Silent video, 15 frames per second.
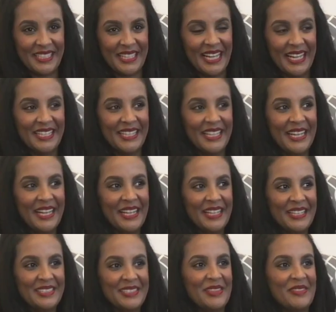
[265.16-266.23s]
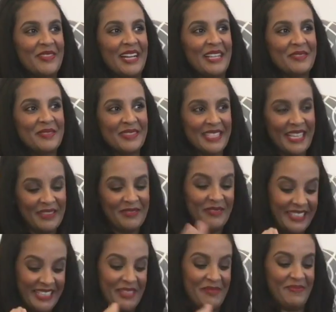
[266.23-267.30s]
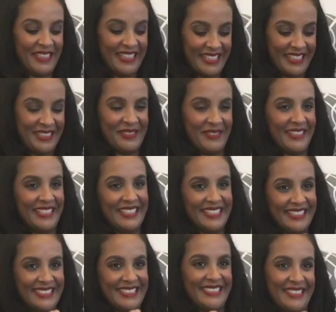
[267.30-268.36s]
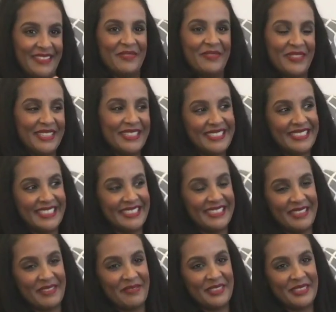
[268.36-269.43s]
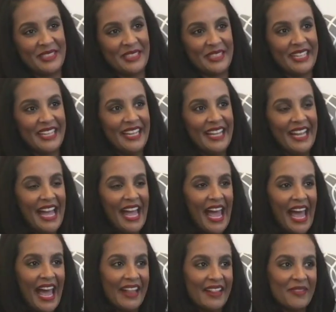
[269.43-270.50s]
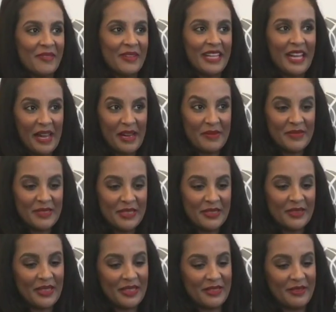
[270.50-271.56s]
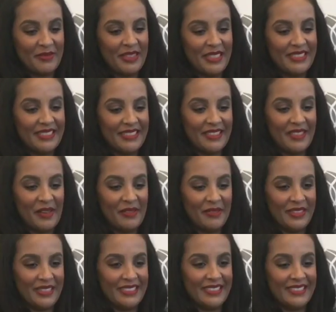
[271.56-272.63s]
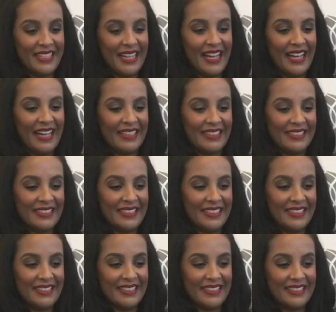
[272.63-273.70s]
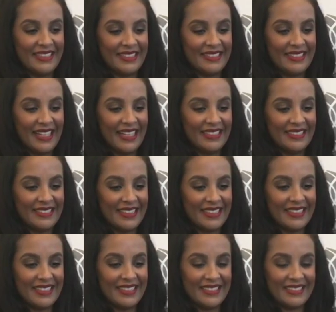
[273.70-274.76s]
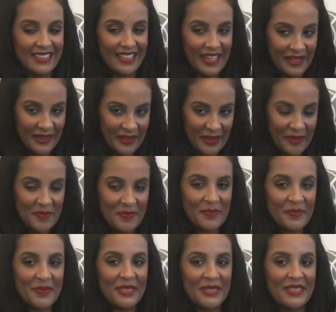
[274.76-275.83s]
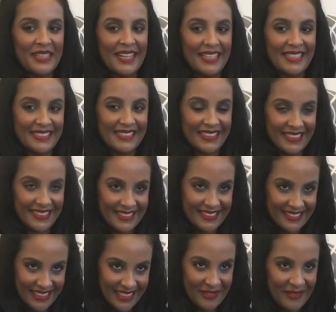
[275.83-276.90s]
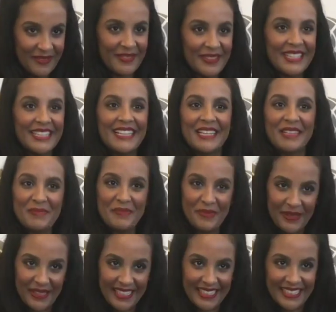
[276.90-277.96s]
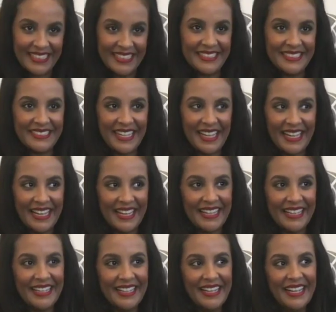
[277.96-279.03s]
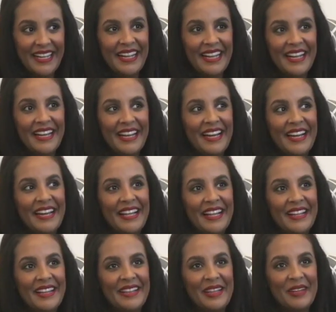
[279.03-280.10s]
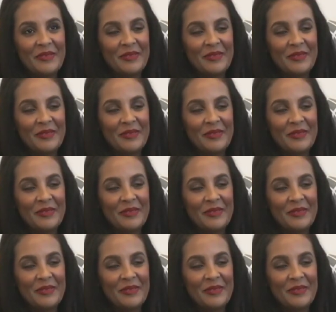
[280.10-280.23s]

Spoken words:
line. So my husband's like, we're keeping this one, this is the first test that we took. And then we came to Dr. Fenter's office and he did the test and he's like, yep, you guys are definitely pregnant. And there